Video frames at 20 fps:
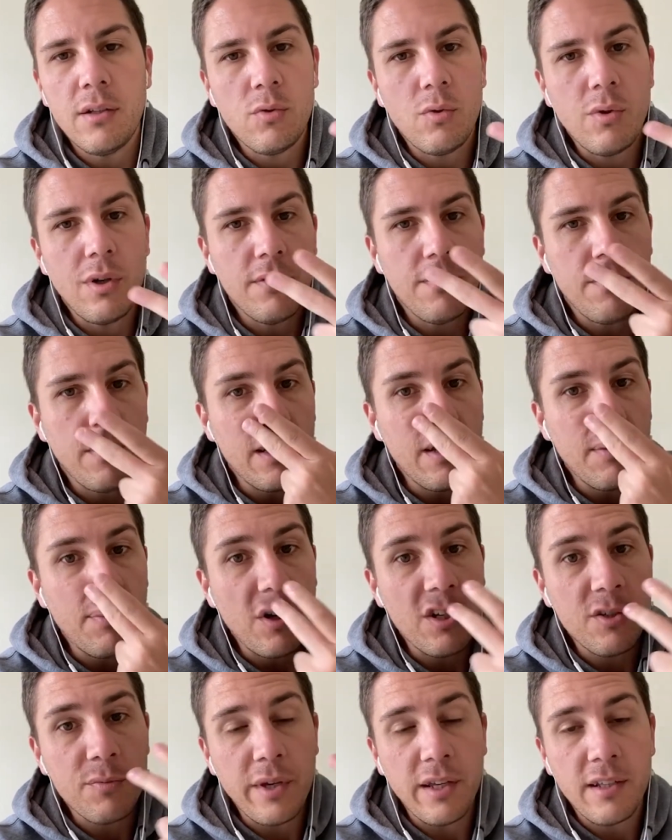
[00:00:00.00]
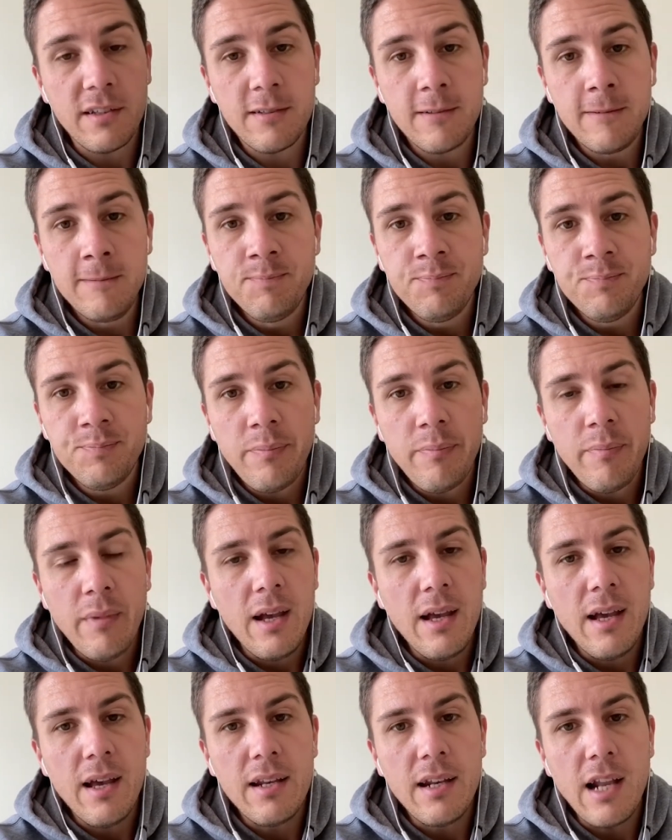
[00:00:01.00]
qualify the prospects,
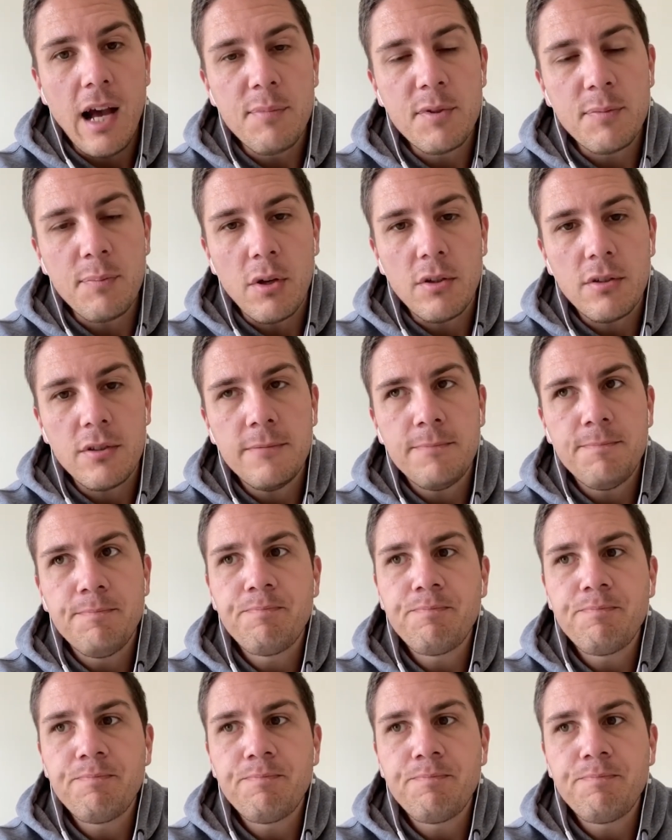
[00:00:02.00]
and Hubspot.